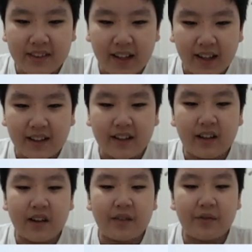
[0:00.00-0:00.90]

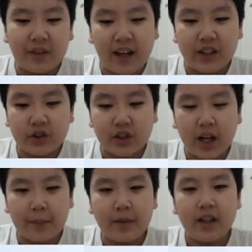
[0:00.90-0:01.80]
Decker Flash
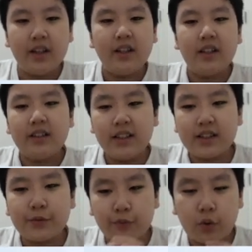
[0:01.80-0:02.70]
type.
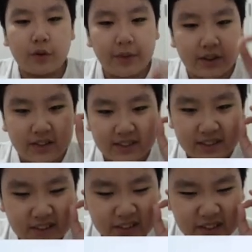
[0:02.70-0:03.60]
This form is
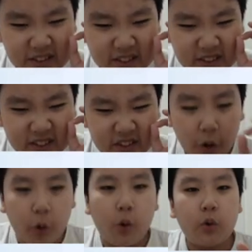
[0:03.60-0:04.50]

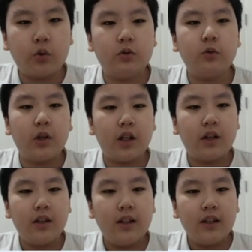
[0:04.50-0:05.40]
so cool.
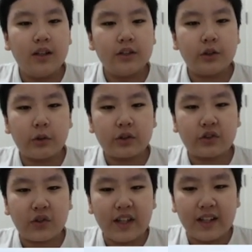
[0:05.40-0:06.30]
So
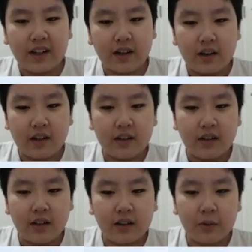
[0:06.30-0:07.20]
Trigger
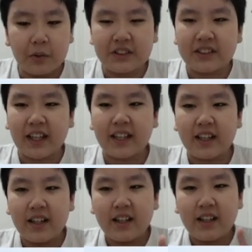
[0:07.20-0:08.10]
was like
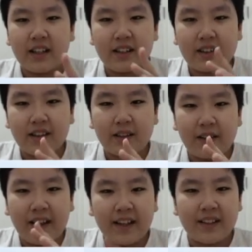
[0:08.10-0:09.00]

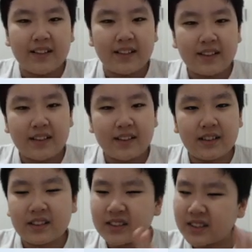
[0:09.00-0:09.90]

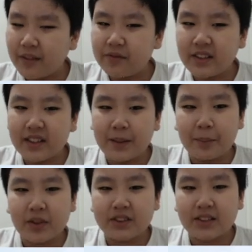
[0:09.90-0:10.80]
70%
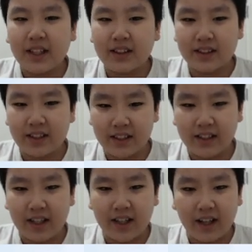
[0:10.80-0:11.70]

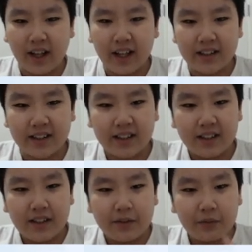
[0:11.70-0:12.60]
Tiga, and
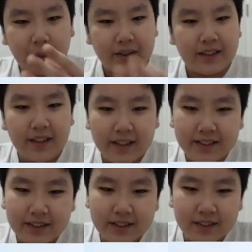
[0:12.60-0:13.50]
for
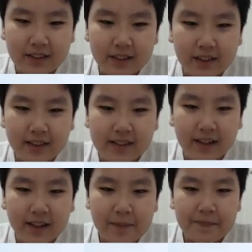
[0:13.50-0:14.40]
this it's like